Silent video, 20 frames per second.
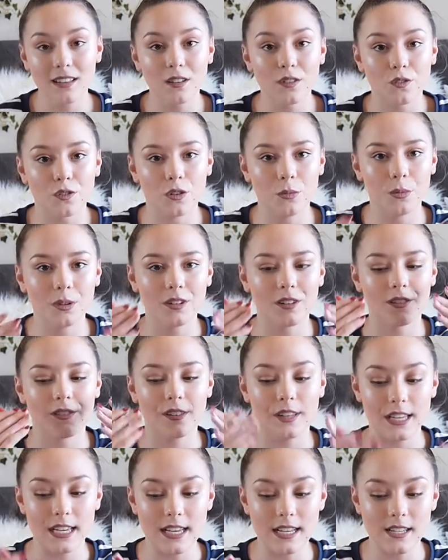the formula of
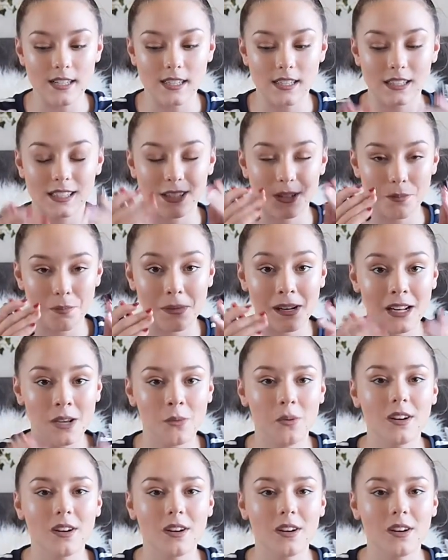these little mini